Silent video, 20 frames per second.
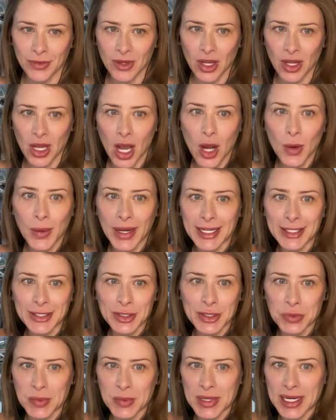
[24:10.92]
Okay,
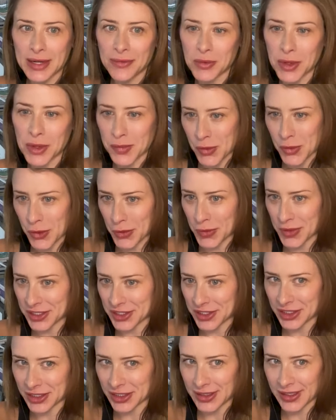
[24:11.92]
so we have one more
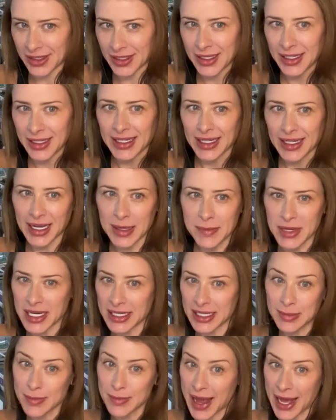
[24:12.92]
question.
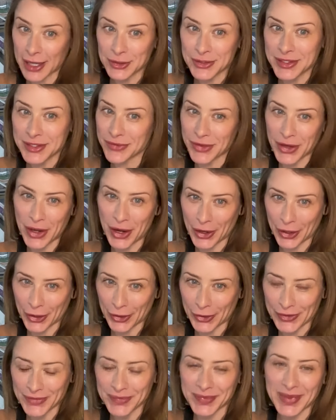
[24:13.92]
It's matters of the
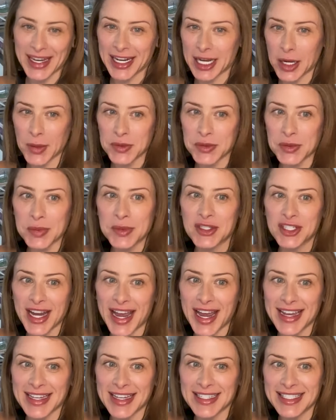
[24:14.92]
heart, It comes from
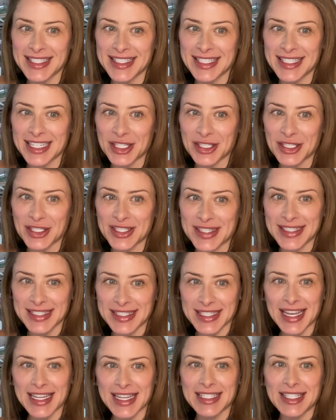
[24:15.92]
Jess. She
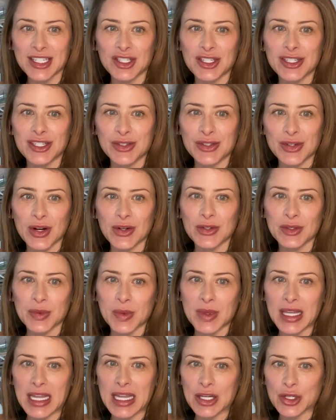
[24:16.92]
says that she struggles
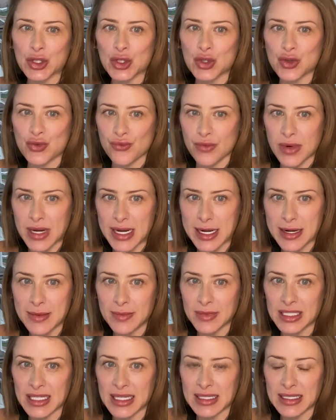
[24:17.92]
with
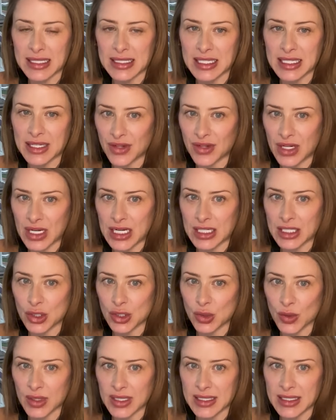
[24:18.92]
extreme sensitivity to
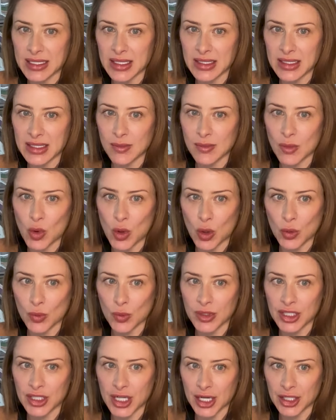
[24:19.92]
criticism or
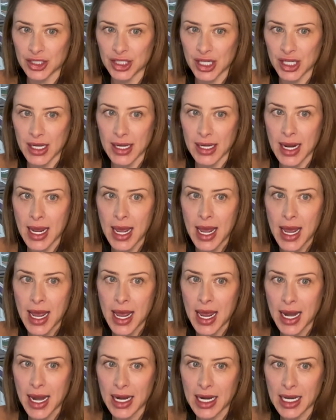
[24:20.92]
rejection.
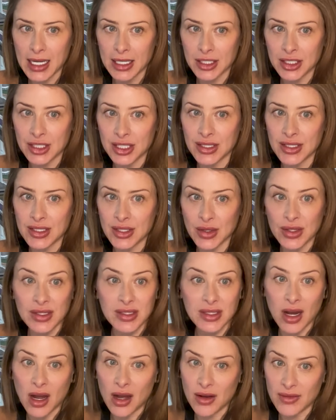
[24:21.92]
And she's
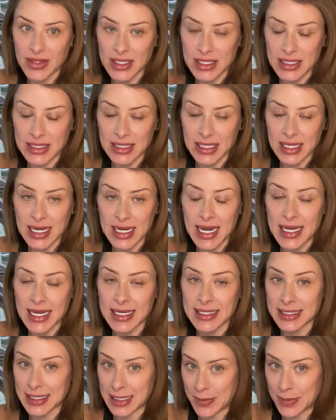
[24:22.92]
noticed, obviously, it
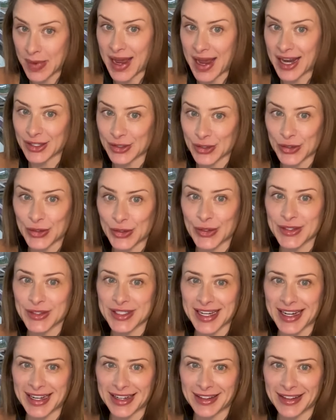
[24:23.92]
has an impact on her
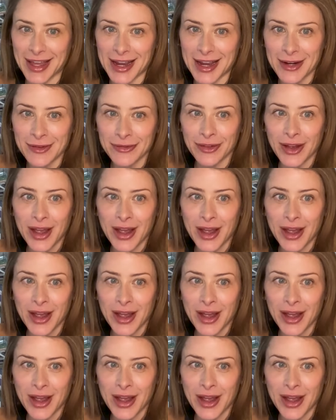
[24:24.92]
dating life.